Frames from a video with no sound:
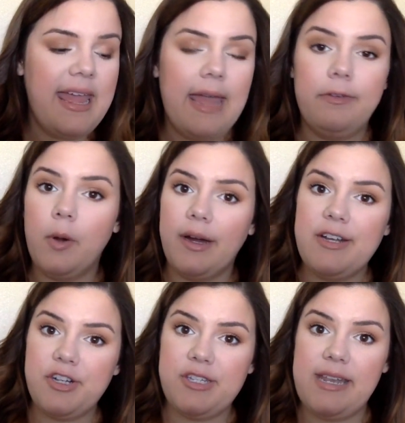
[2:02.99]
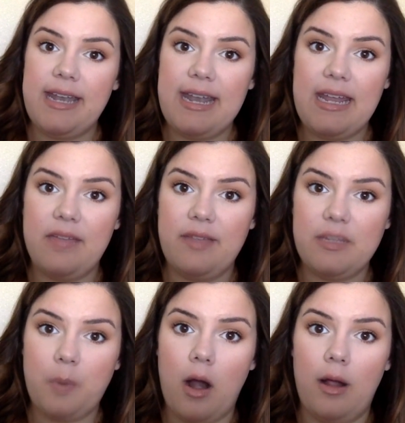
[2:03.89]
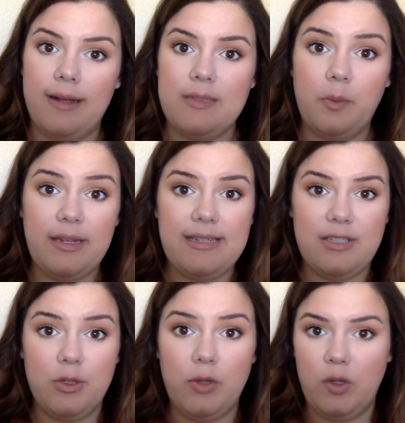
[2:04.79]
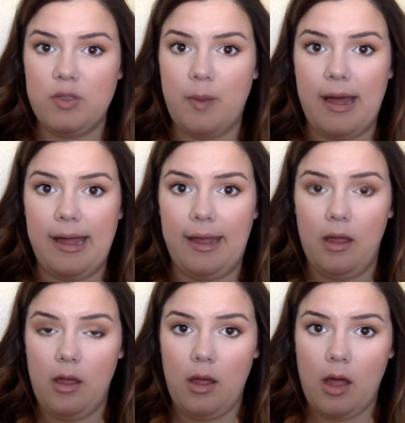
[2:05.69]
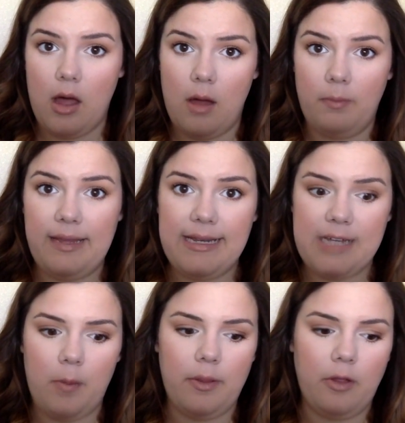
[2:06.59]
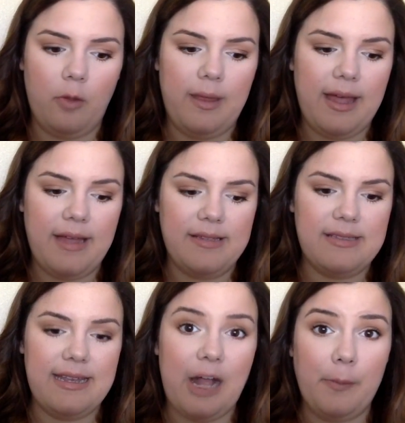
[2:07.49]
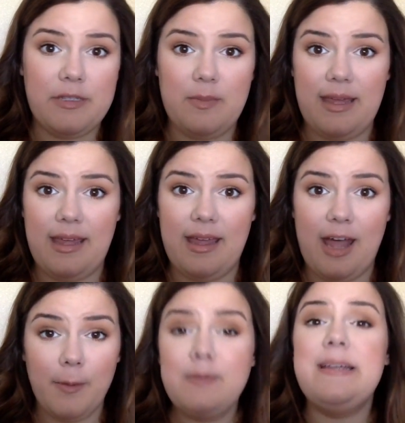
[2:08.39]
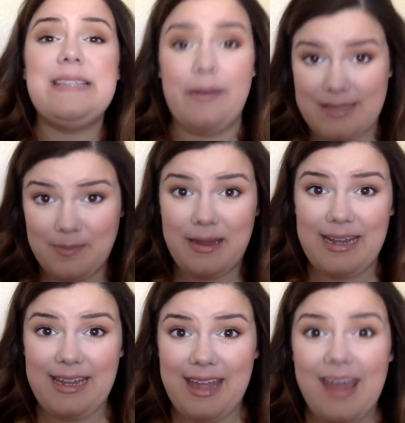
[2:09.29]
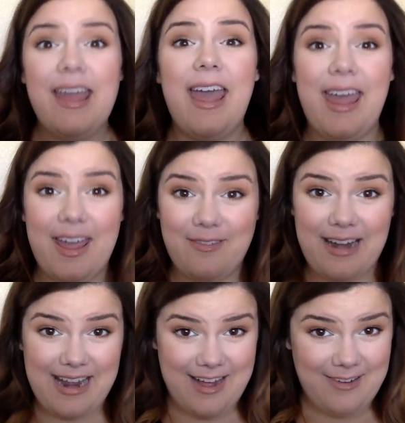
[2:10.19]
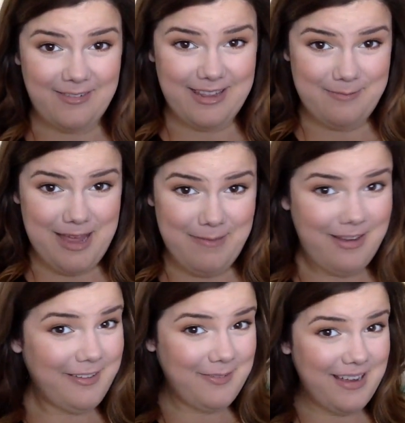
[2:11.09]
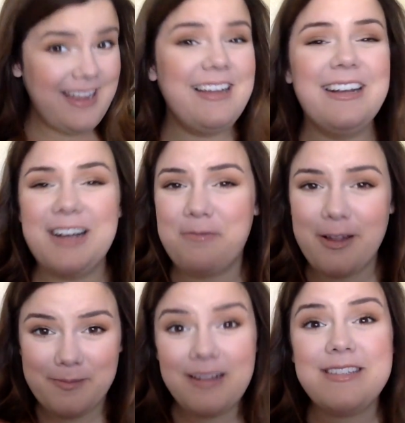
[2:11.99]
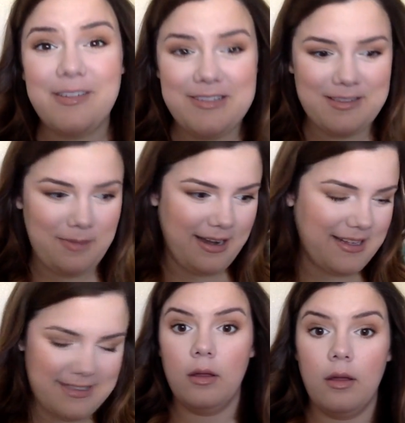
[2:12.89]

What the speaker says: if you are interested in any of these products, please do use my link down below because it helps me save some money. And right now, with the baby on the way, I'm all about saving some money. So,